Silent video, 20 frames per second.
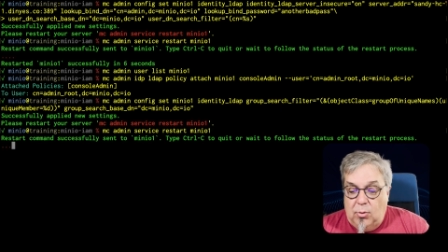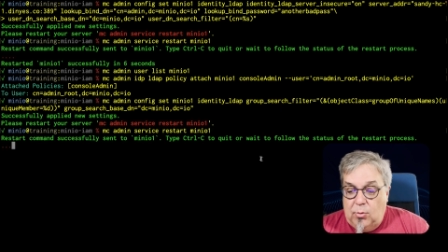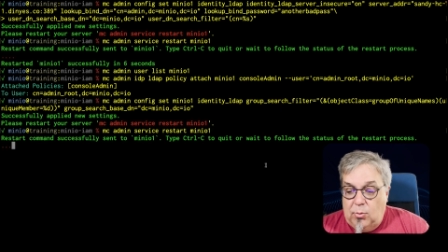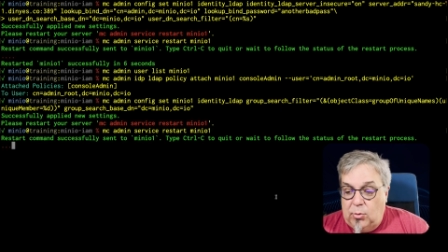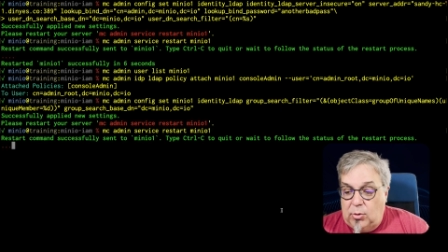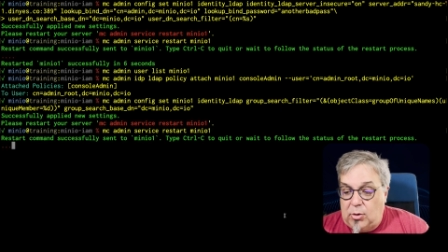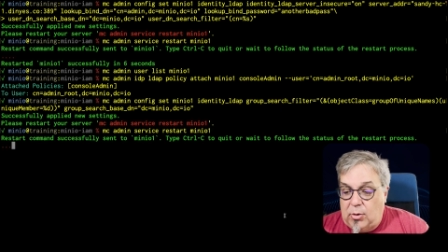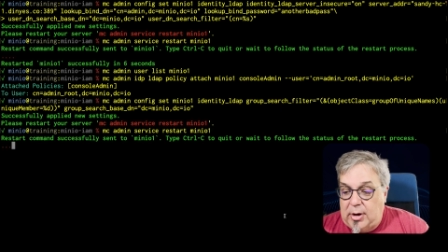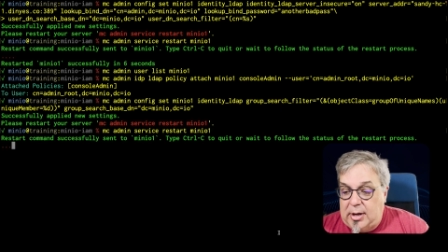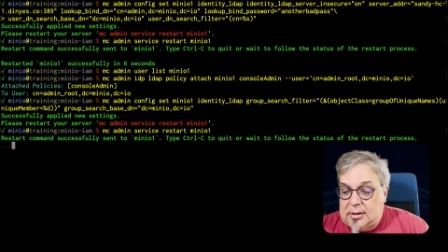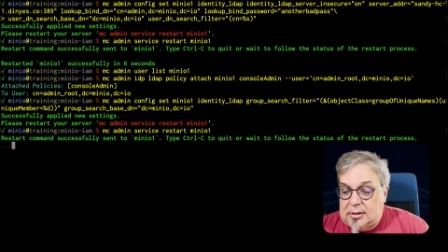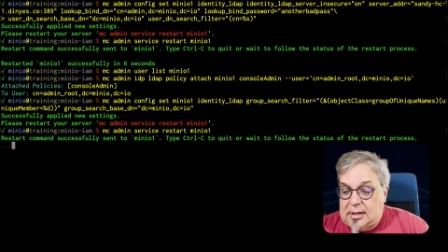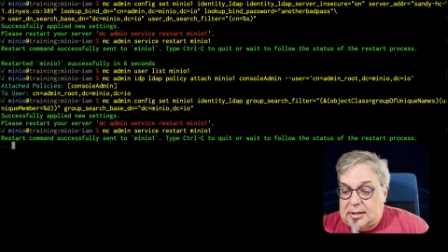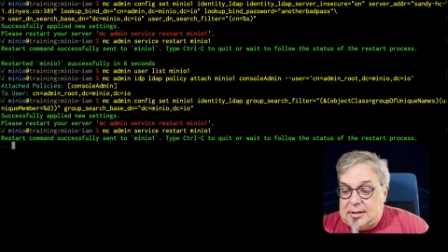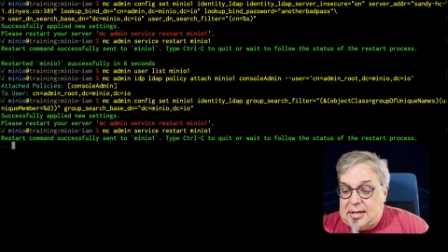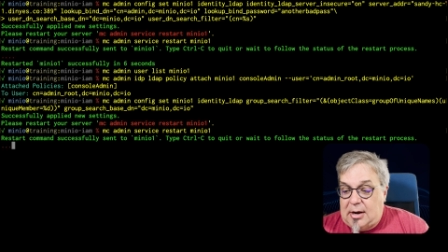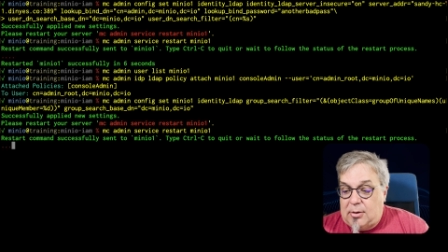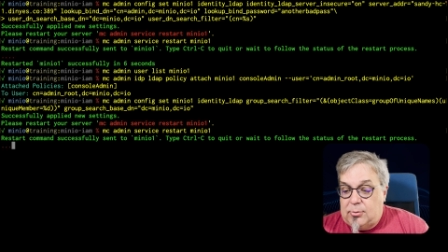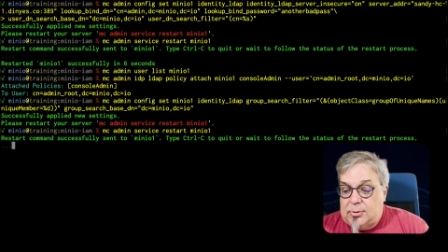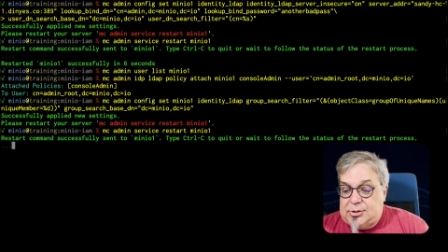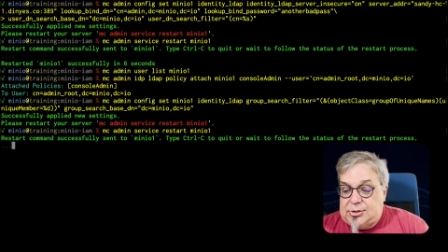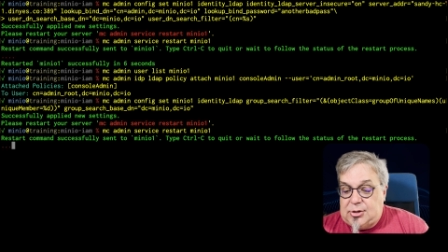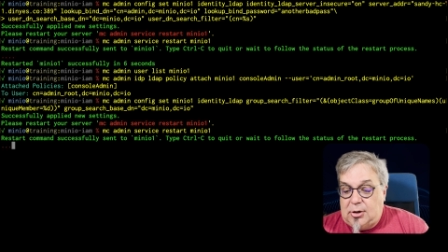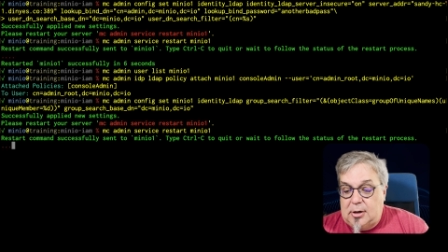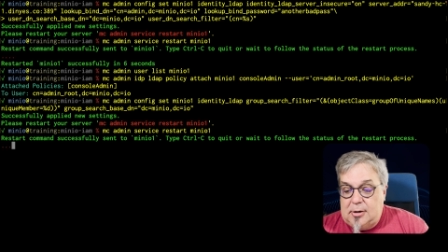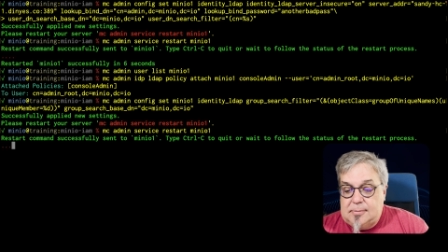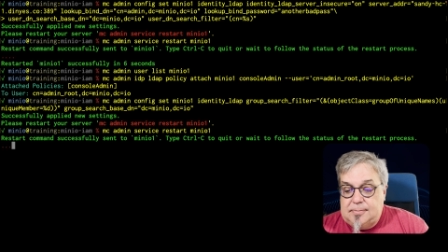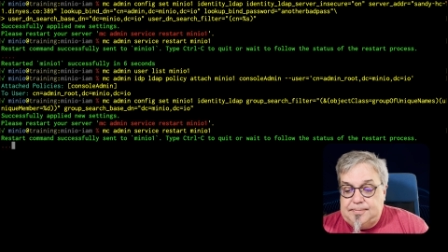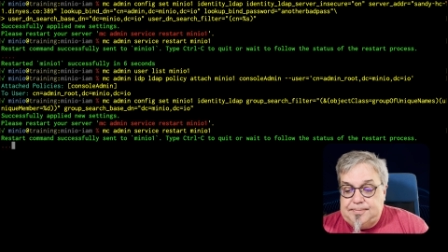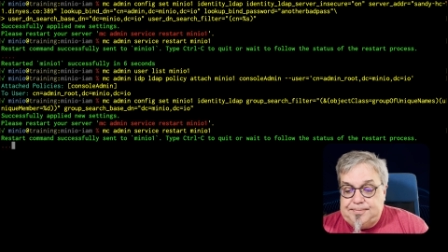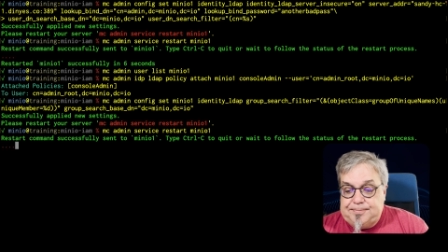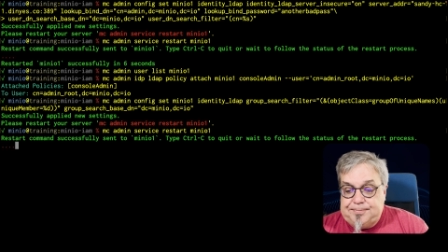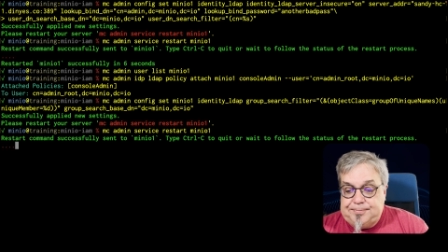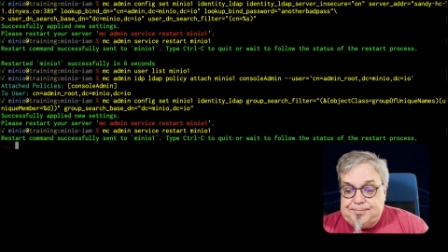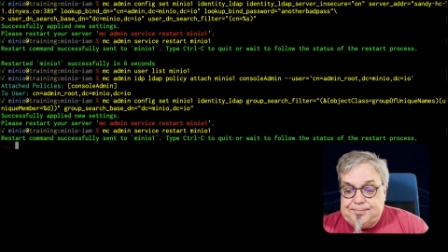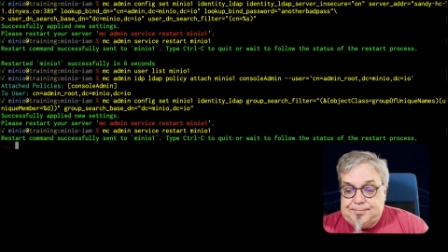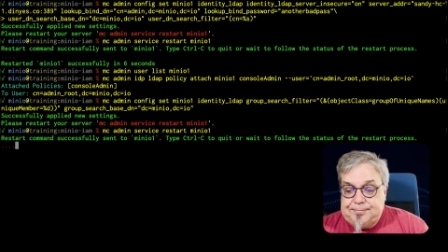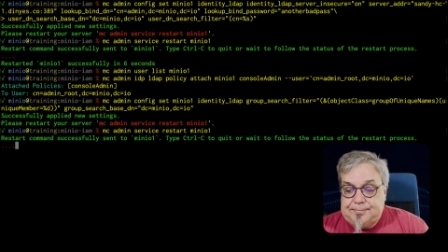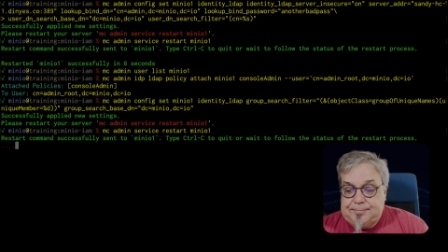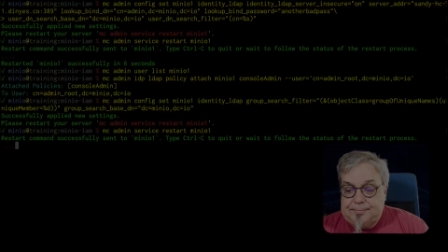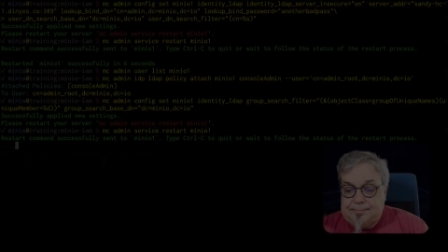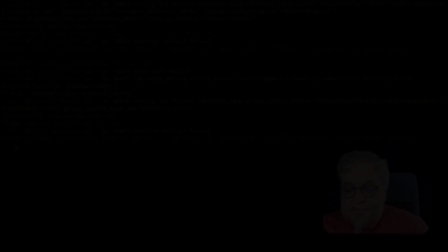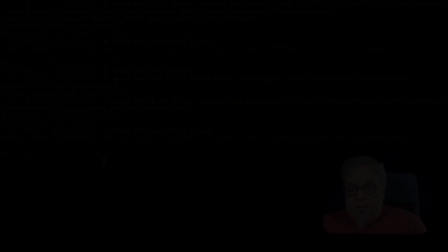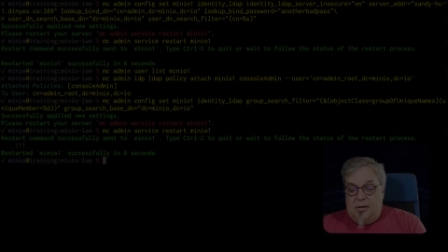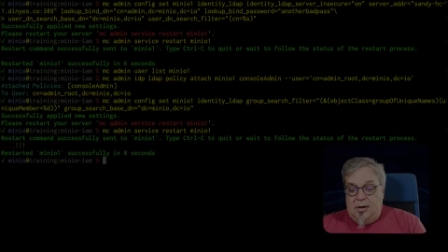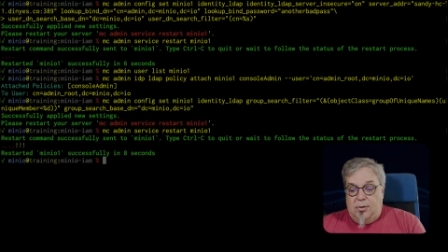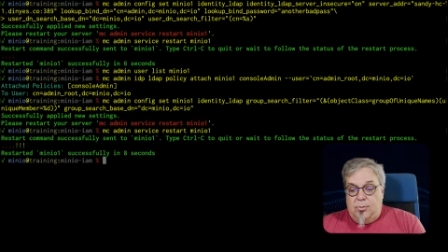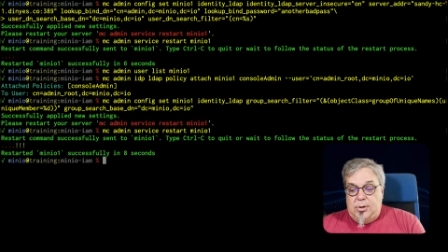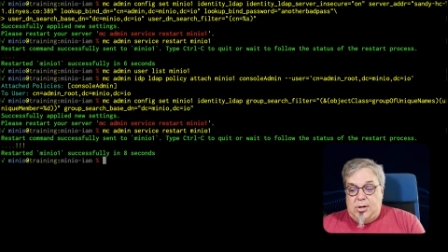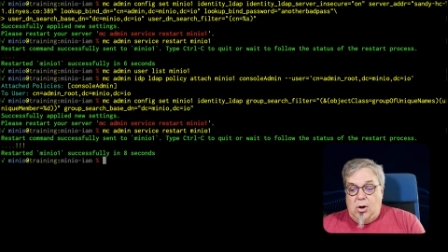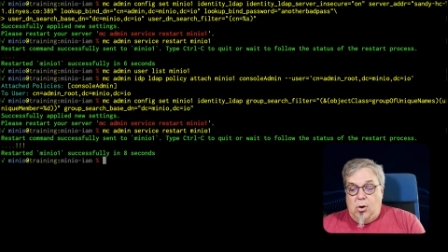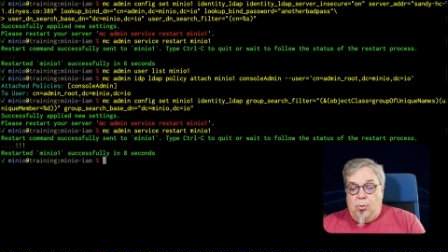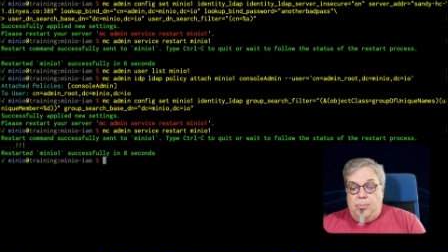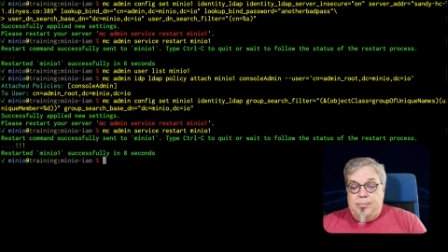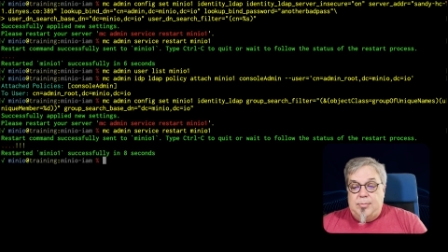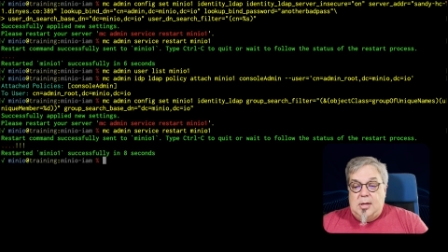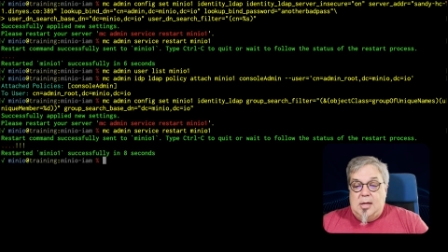We'll go ahead and let that restart. There we go.